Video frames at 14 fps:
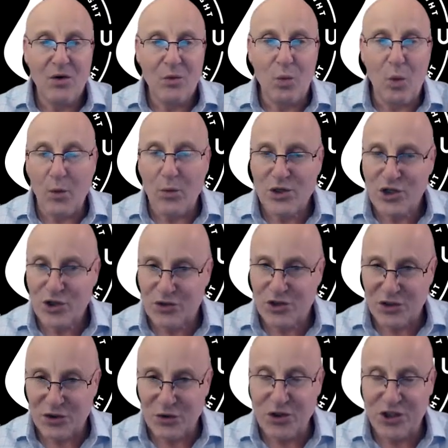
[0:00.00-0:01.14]
What was your
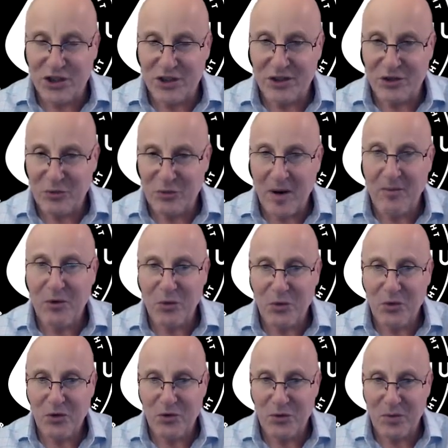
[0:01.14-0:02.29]
solution? Do you remember
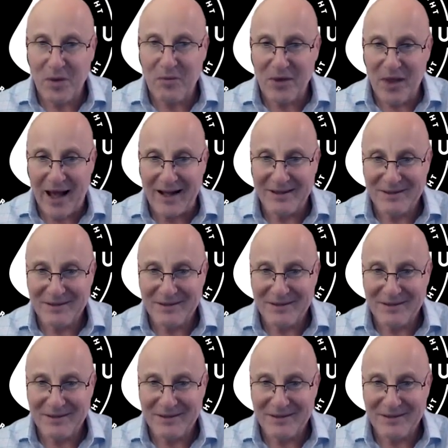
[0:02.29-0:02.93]
that?